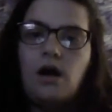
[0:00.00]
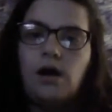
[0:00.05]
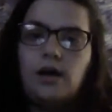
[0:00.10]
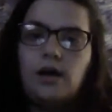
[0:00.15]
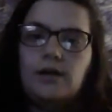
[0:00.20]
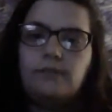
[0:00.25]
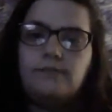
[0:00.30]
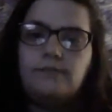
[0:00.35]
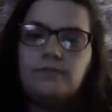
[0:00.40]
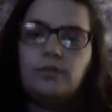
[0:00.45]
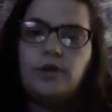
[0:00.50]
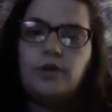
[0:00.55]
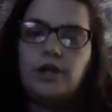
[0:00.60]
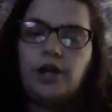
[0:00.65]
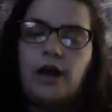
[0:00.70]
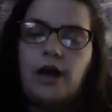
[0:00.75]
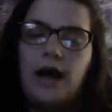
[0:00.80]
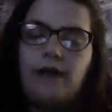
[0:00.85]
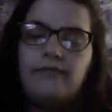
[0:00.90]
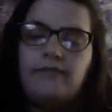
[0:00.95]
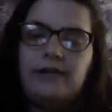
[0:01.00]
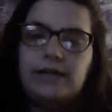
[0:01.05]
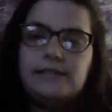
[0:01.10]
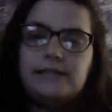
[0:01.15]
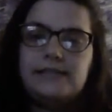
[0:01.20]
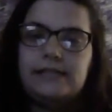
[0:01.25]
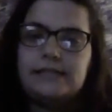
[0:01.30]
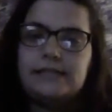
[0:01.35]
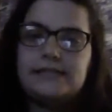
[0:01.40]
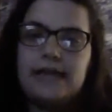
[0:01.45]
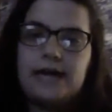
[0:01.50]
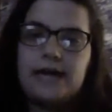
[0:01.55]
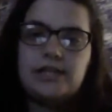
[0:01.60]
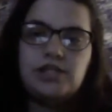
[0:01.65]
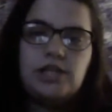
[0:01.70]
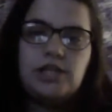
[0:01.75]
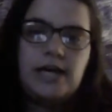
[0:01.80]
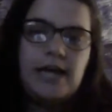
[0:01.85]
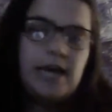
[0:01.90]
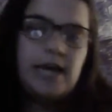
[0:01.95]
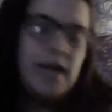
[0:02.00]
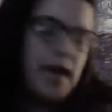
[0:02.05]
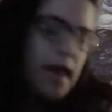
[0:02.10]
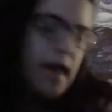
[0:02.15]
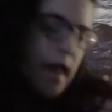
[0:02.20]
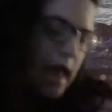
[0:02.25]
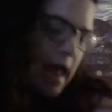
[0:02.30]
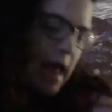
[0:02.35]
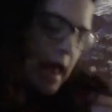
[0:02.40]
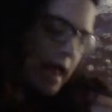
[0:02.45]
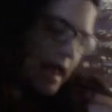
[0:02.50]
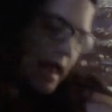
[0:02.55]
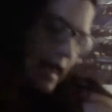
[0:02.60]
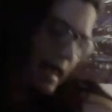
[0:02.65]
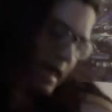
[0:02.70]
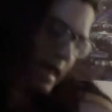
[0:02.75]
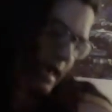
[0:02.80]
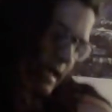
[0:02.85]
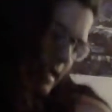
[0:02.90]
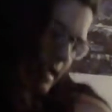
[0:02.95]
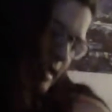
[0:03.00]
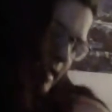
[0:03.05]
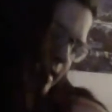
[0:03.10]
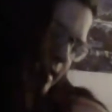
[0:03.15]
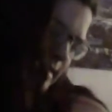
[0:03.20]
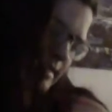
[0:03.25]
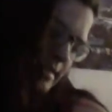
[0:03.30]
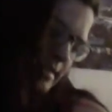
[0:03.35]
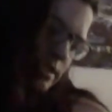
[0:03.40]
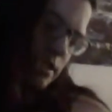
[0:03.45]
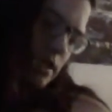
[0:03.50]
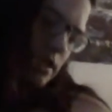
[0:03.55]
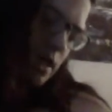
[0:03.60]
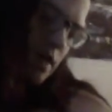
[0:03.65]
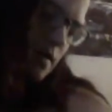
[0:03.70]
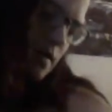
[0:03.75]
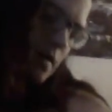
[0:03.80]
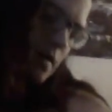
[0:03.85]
when you're having a C-section. And